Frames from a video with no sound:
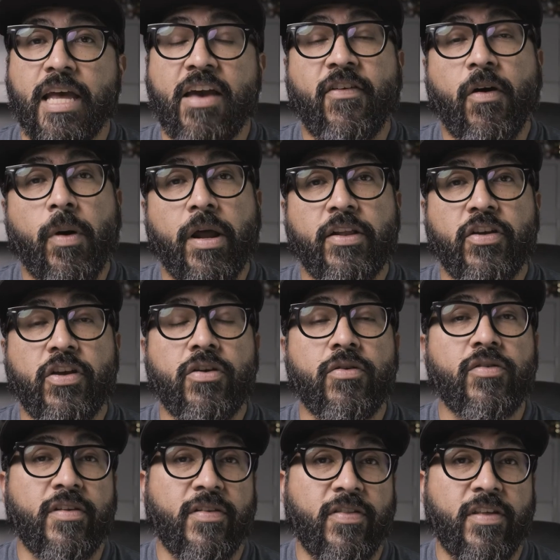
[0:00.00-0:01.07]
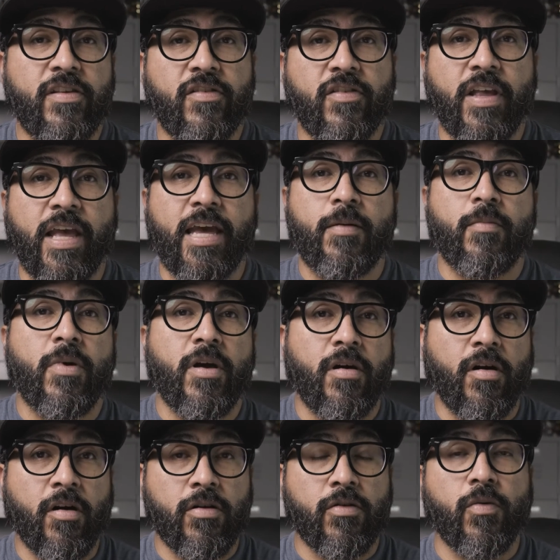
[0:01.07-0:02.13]
If I wanted to use this same
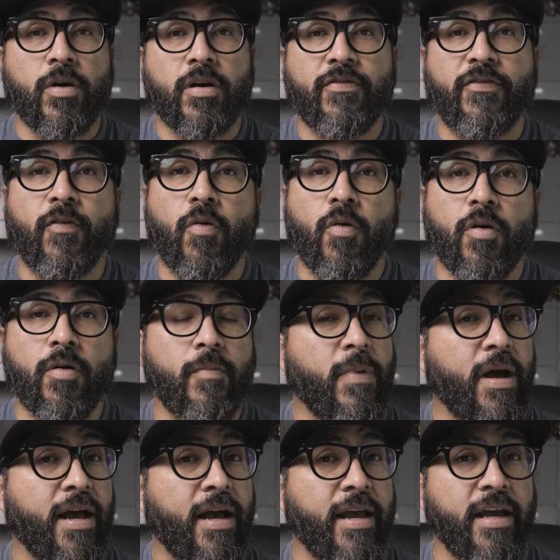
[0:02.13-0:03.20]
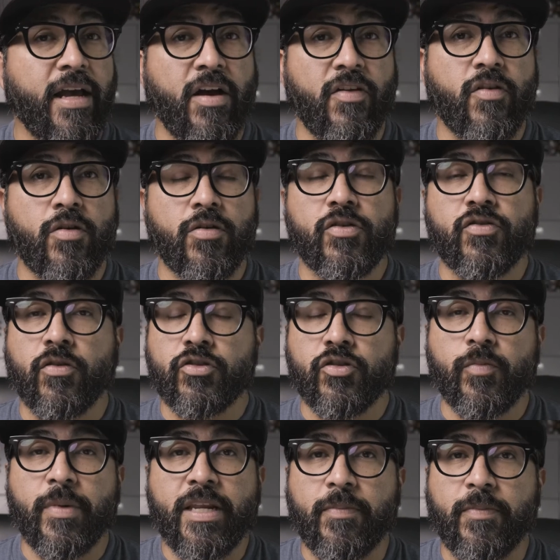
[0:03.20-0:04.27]
artwork for my other social
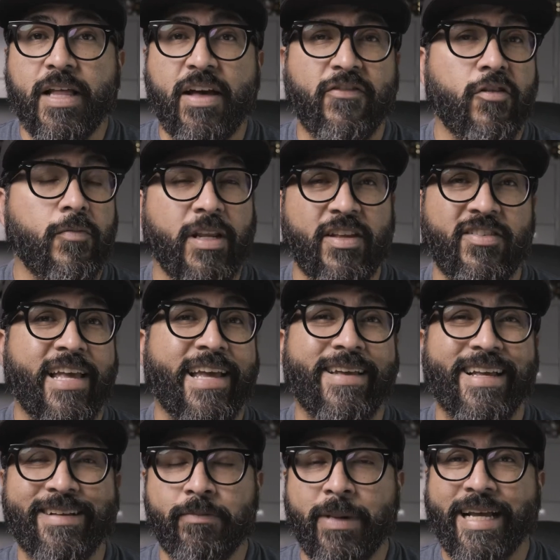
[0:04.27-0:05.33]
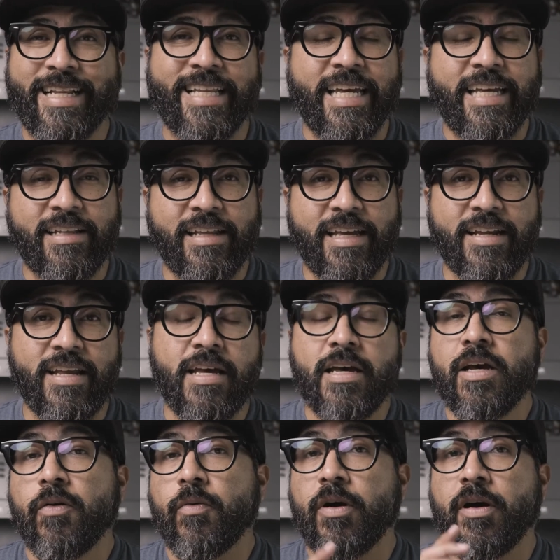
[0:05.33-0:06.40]
media platform, let's say my LinkedIn,
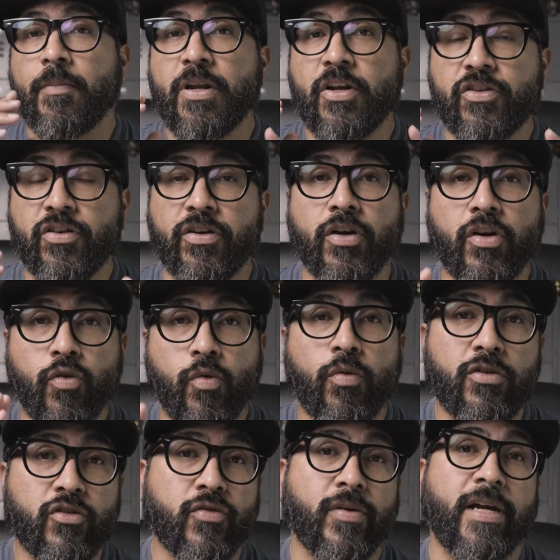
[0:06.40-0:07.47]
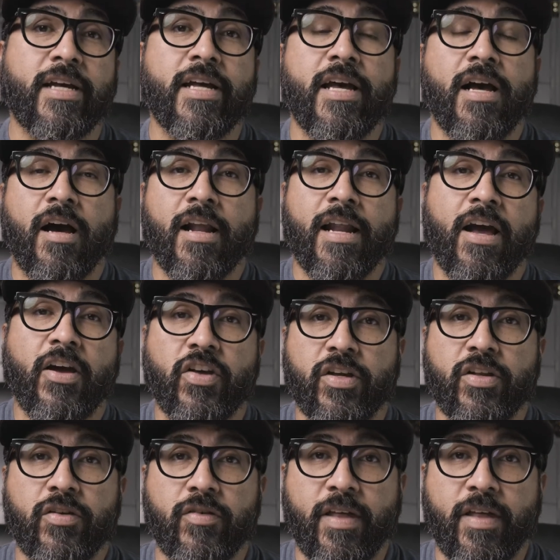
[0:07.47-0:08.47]
well, I'm going to show you a cool trick on how you can do